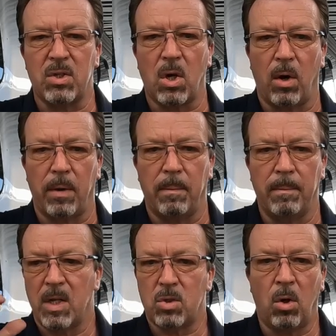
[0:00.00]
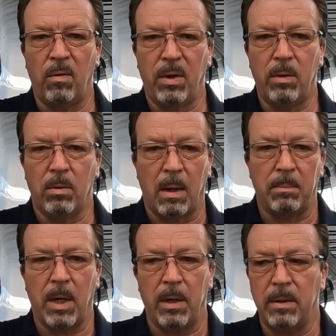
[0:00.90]
he's gone. It's over,
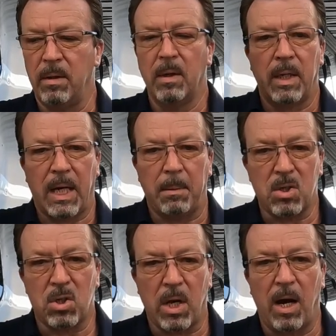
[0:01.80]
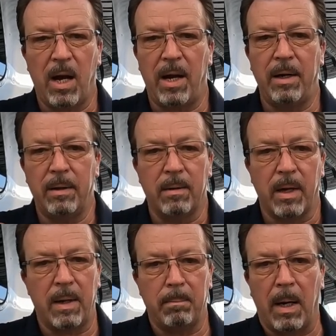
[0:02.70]
I'm done. He came to say hi
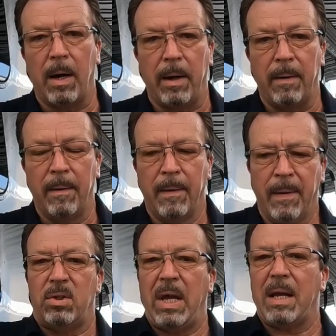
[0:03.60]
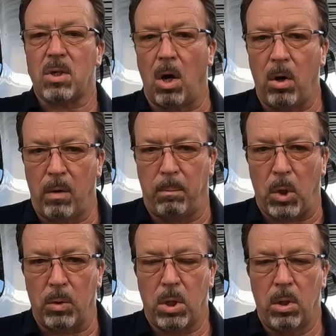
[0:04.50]
and bye. That's our
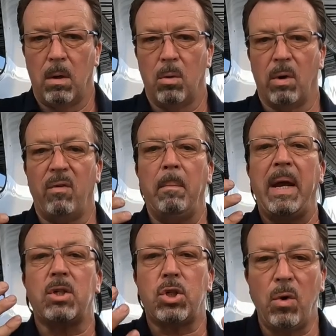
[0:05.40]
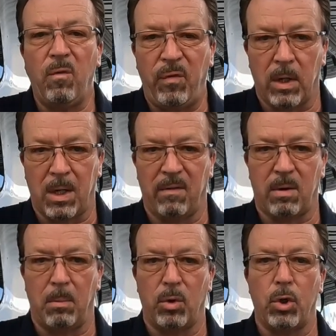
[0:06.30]
approach. Whatever makes you feel
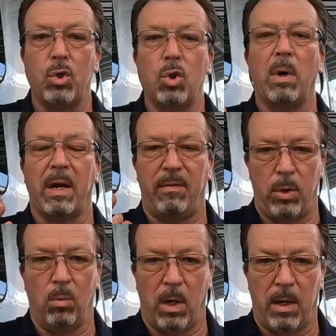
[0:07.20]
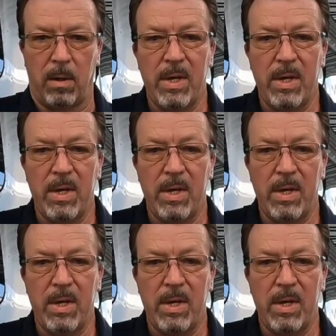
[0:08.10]
comfortable, you do whatever you want.